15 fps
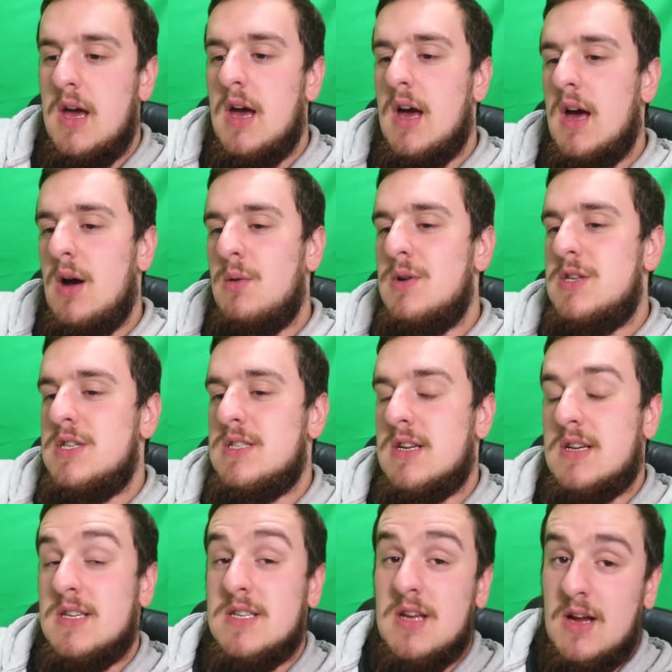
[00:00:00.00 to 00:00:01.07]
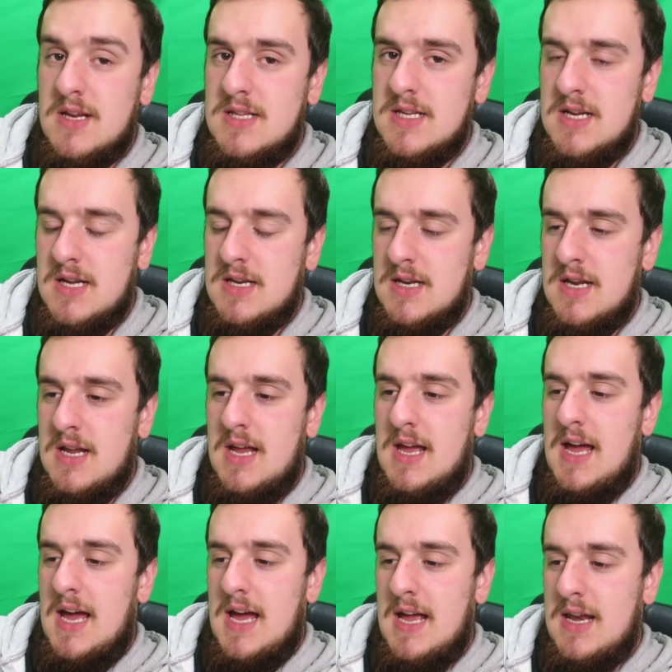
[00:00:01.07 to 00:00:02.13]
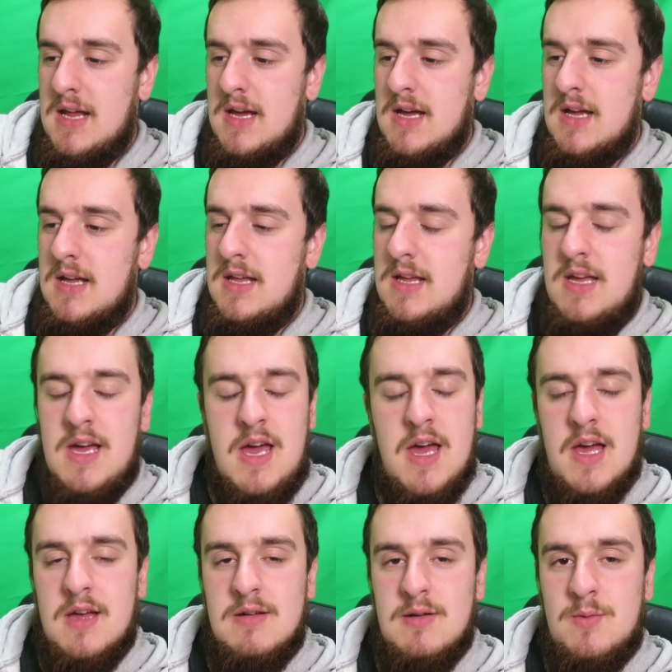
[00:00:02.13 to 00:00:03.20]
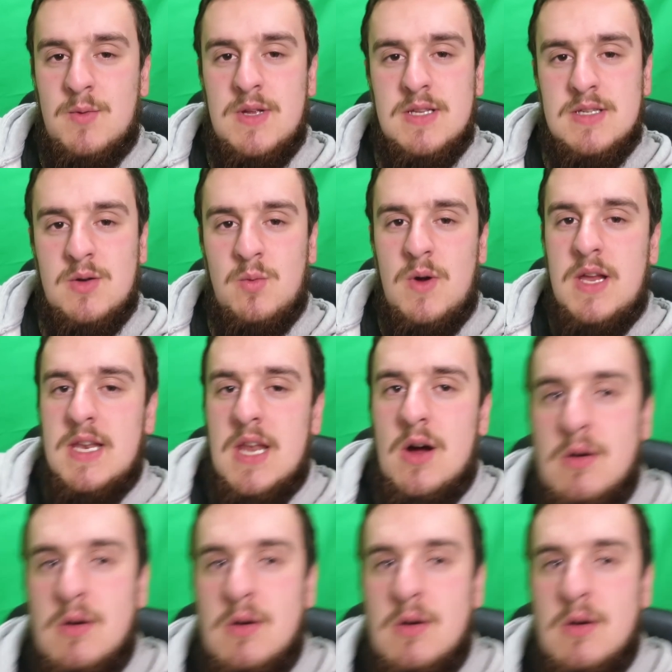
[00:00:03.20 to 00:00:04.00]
Uh, which is exciting. And uh, yeah, a win's a win.